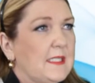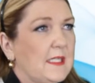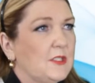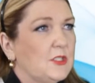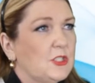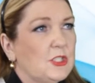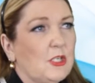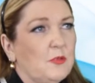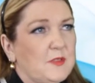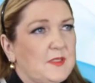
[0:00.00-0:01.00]
tenant to show
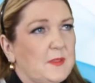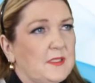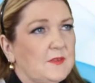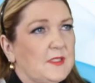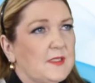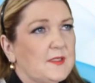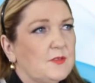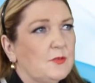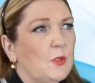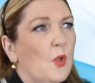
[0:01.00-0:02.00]
prospective tenants
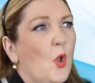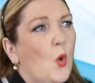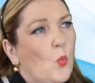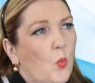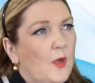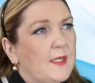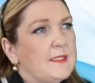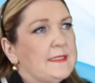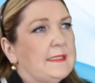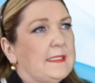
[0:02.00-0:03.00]
through, what
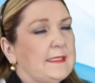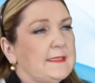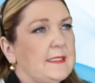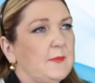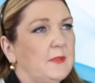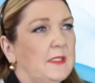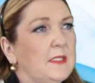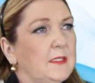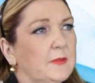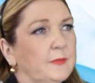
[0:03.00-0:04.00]
is the next step,
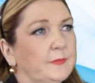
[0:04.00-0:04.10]
Nick?